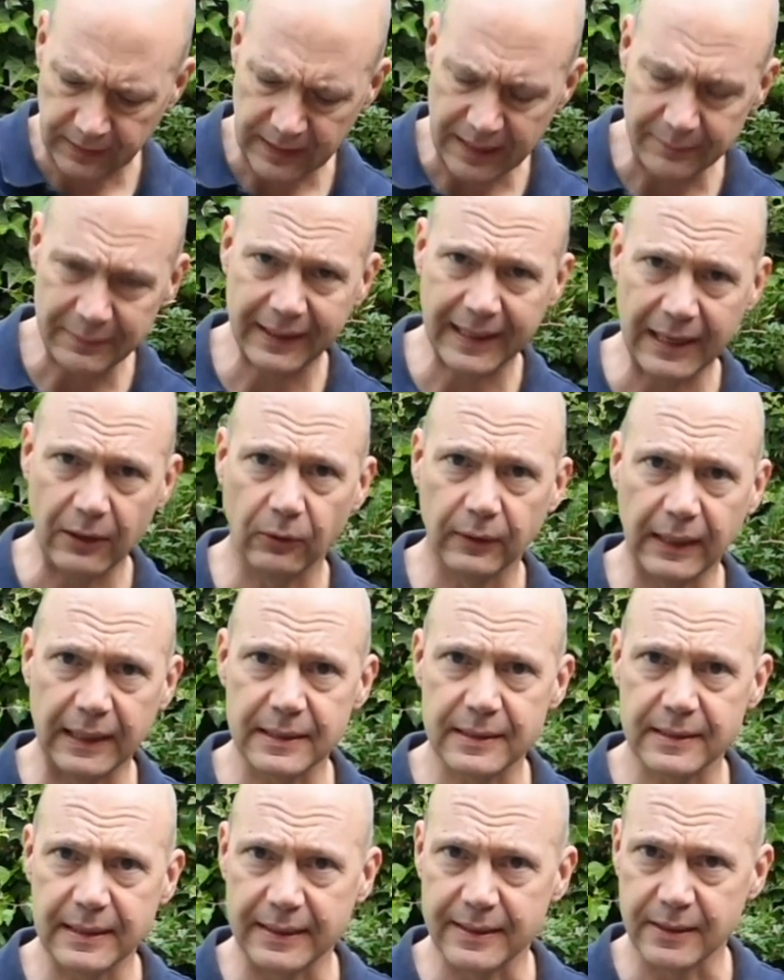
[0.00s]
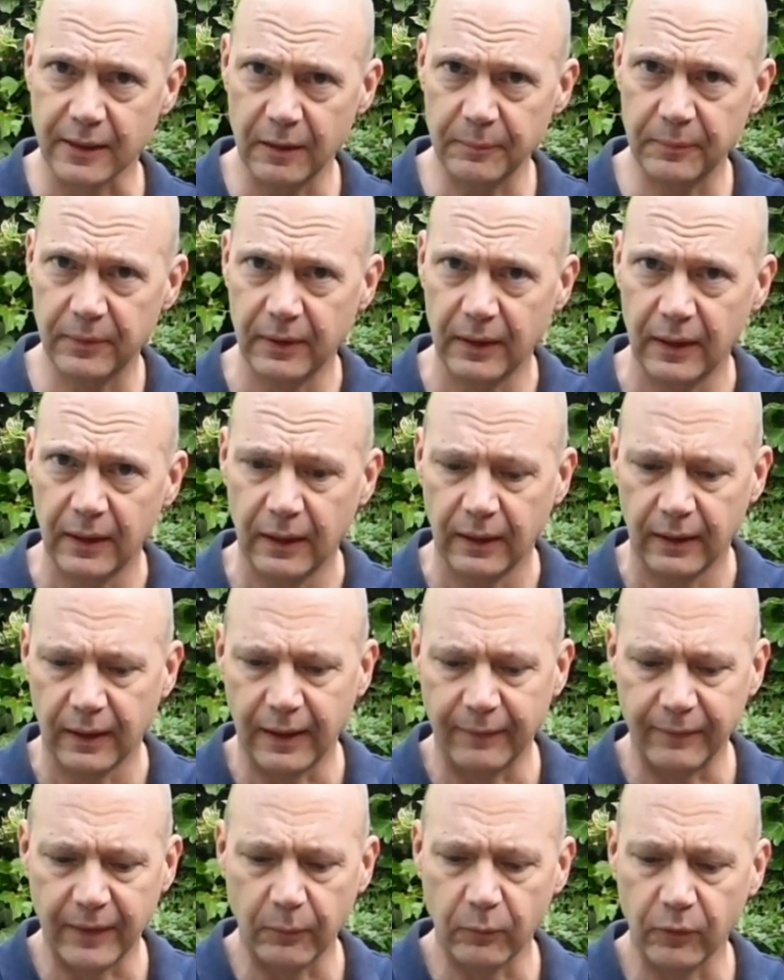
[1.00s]
let me get all that set up
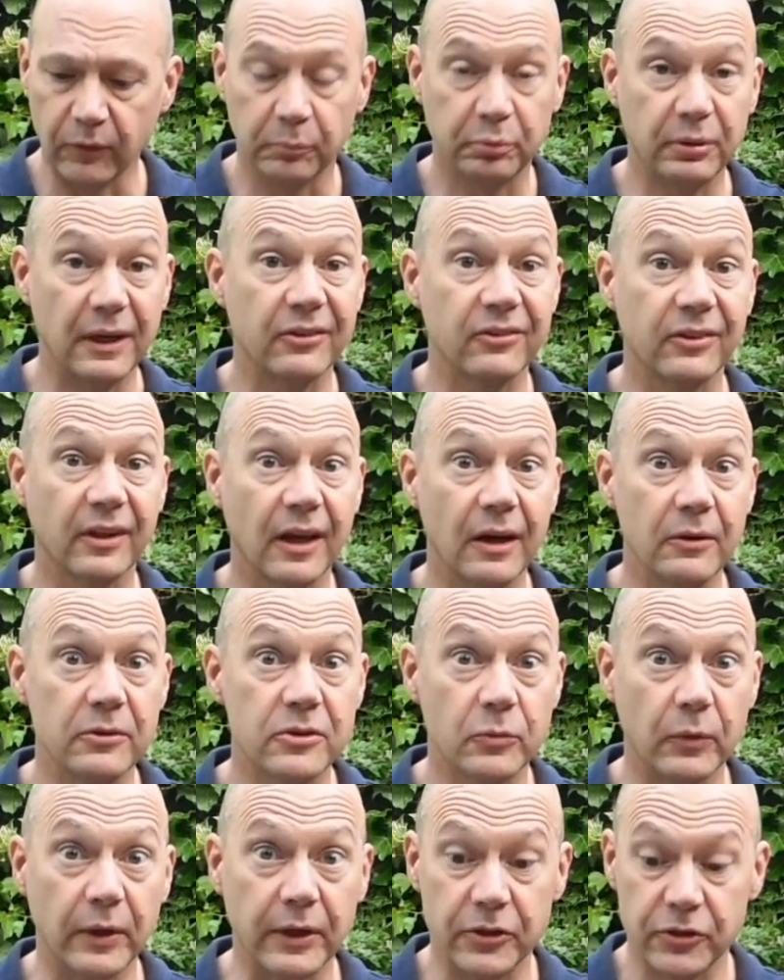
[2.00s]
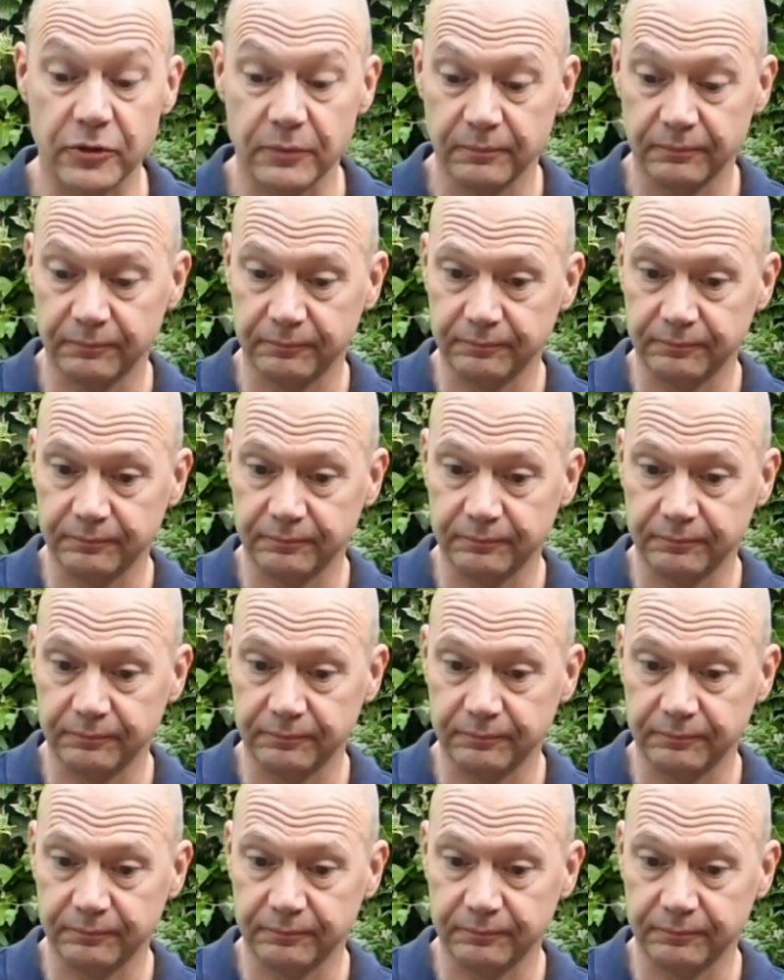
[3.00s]
and then we'll press the go switch.